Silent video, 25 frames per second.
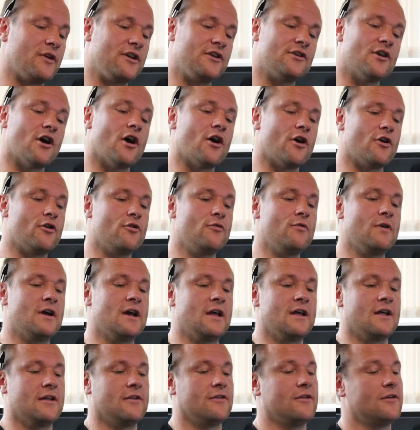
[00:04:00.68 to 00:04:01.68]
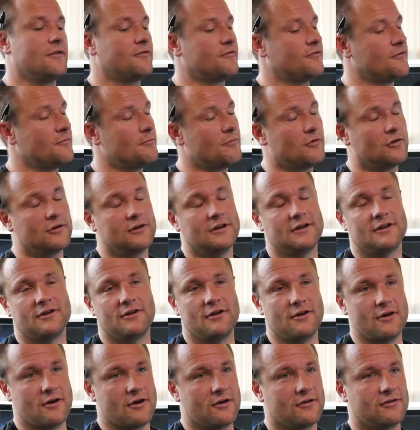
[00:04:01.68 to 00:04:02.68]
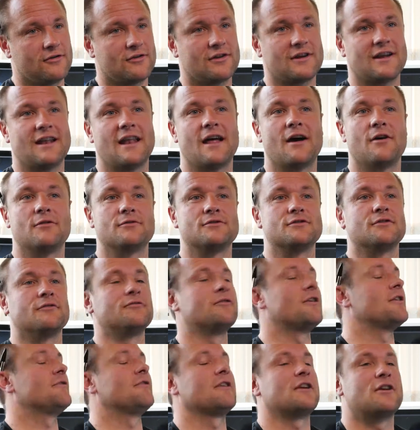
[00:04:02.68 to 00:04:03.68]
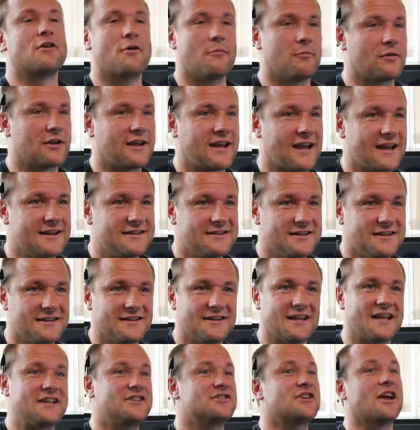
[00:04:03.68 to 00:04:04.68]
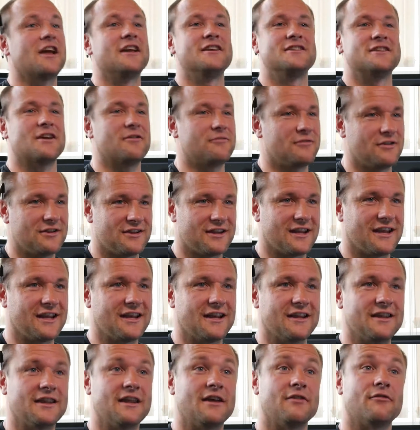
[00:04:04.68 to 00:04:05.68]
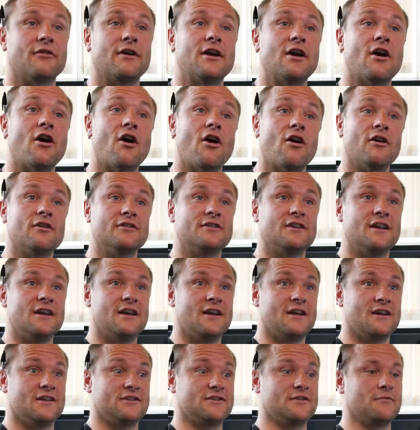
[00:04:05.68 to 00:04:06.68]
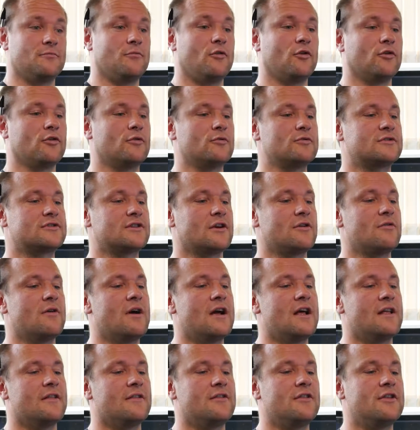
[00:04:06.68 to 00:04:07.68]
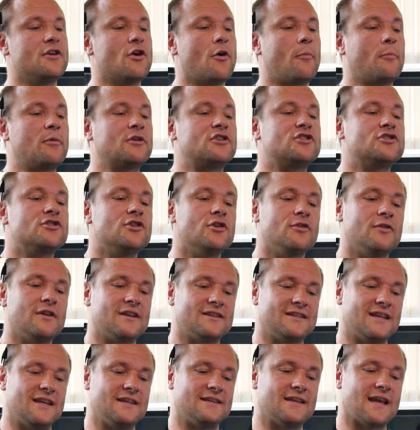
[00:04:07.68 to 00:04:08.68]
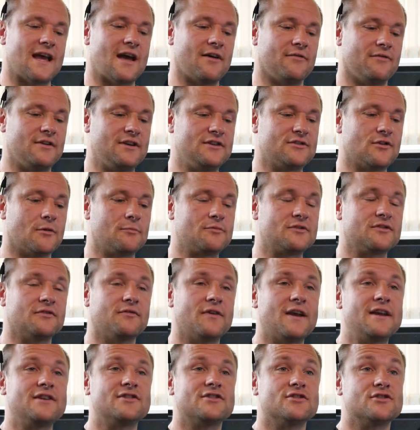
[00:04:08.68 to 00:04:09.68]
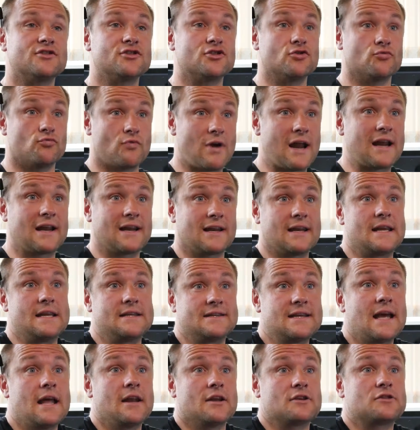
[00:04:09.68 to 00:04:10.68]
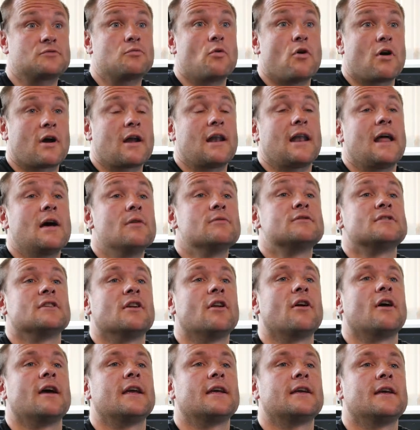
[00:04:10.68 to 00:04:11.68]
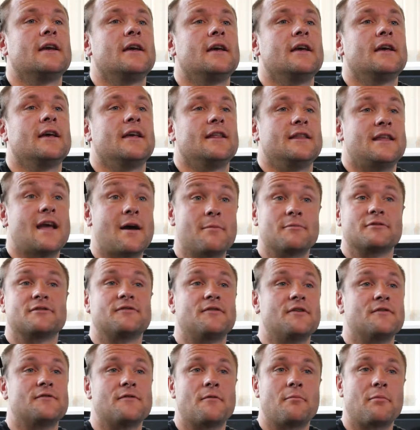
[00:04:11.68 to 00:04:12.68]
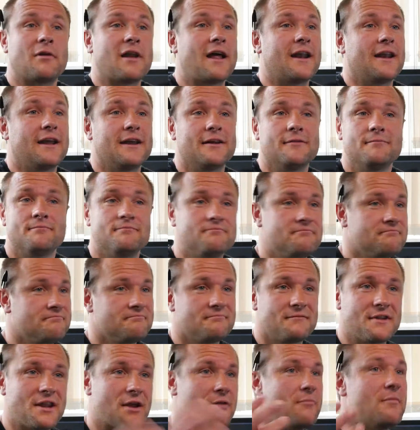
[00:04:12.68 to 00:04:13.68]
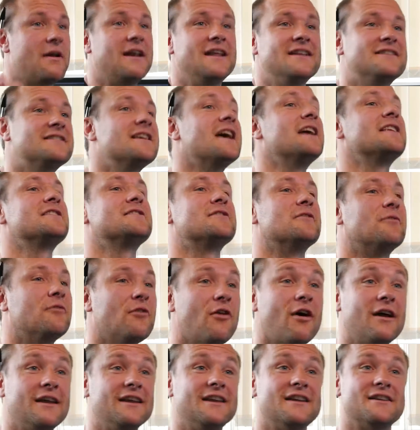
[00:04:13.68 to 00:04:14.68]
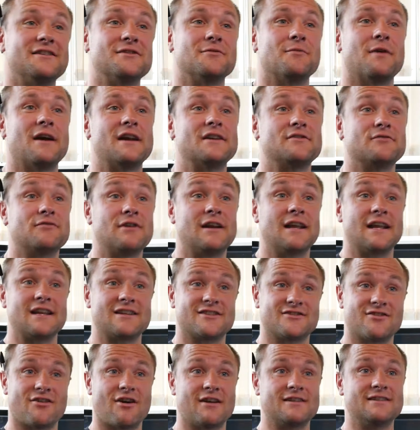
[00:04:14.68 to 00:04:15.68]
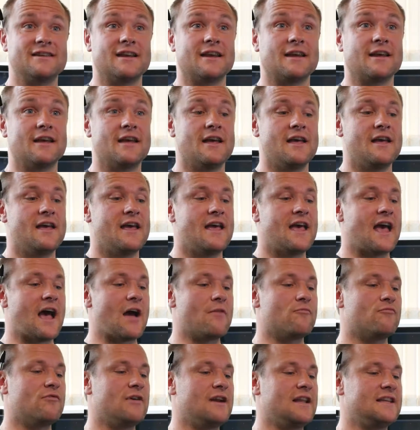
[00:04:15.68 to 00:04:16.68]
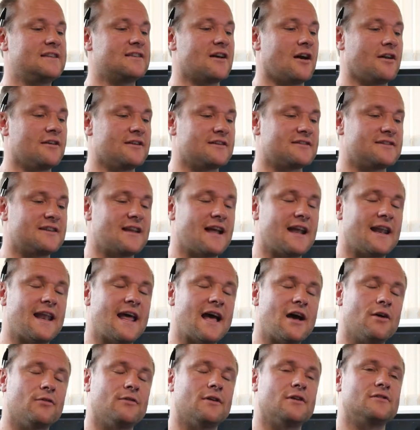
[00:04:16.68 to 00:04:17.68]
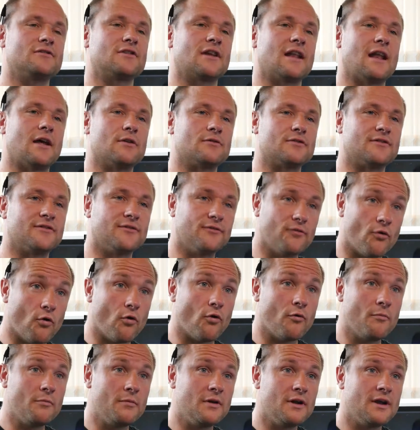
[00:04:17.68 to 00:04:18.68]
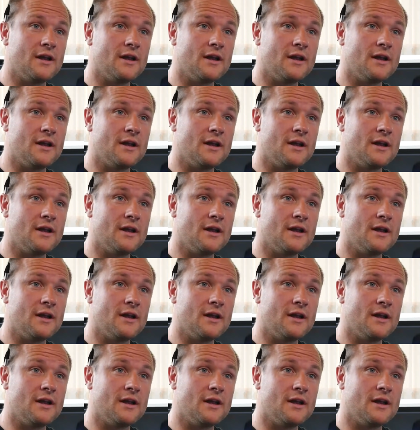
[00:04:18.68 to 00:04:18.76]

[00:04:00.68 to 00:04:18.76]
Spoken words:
know that from modelling the Earth, clouds are very, very complicated and they change everything and they're very hard to model. So the opportunity to have these observations directly tell us what clouds are like in the atmosphere of a planet, many tens of light years away is really exciting. And really to understand how those clouds form,